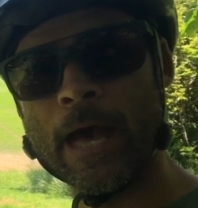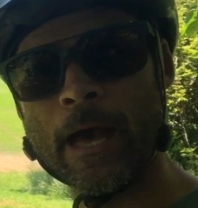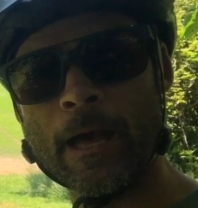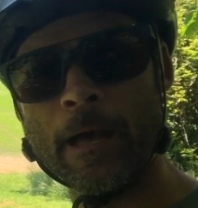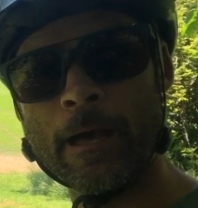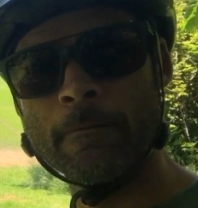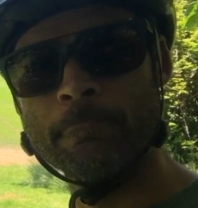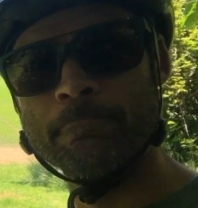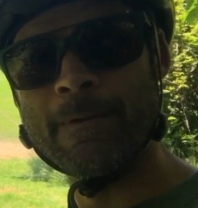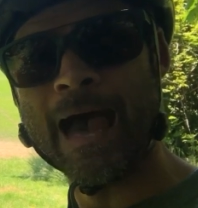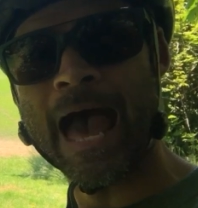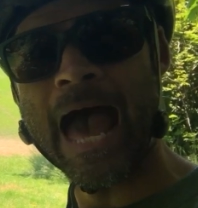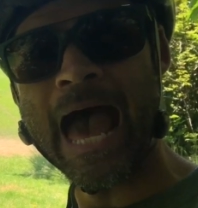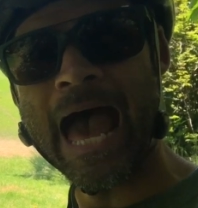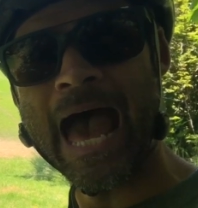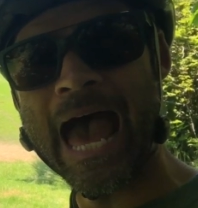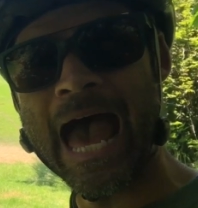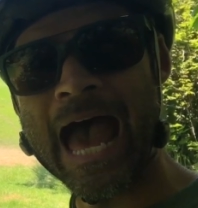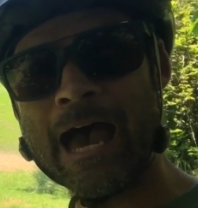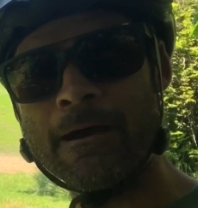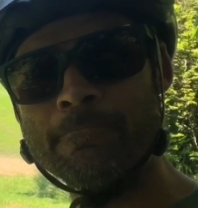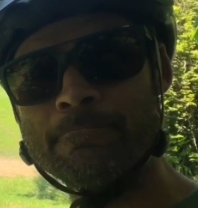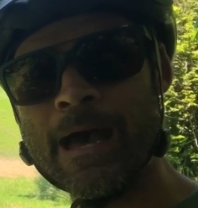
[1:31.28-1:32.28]
already
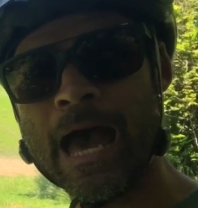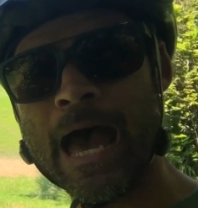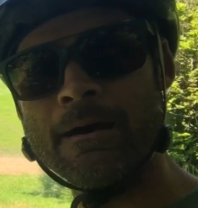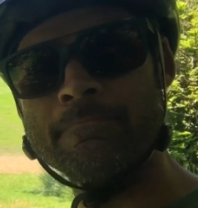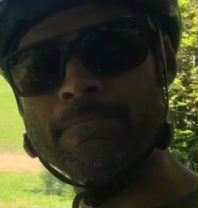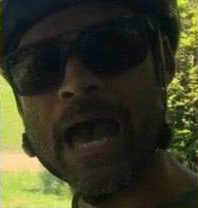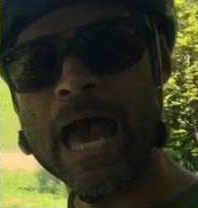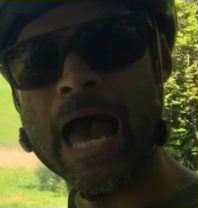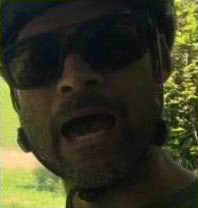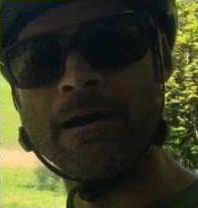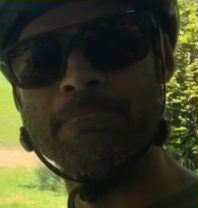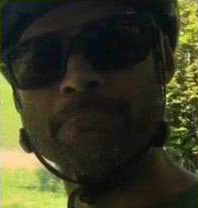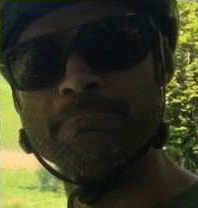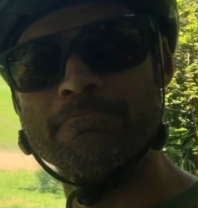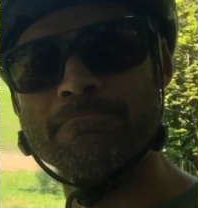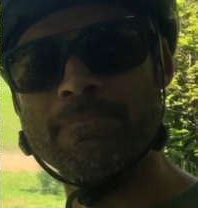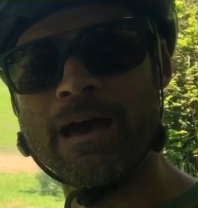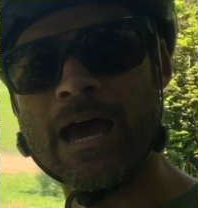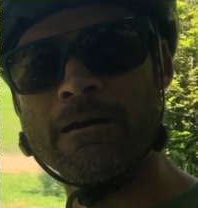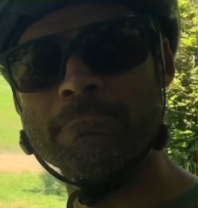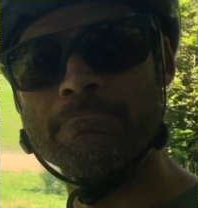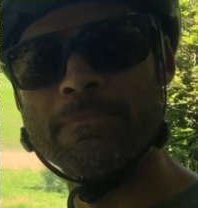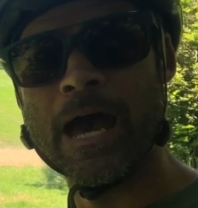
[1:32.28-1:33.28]
there. Thanks for
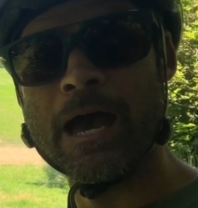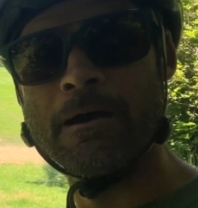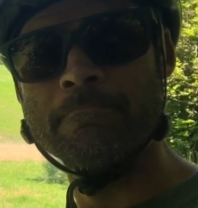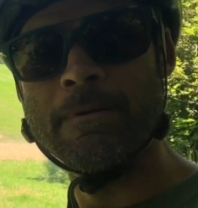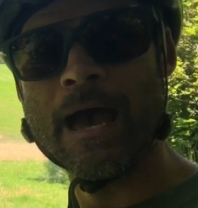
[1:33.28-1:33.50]
watching.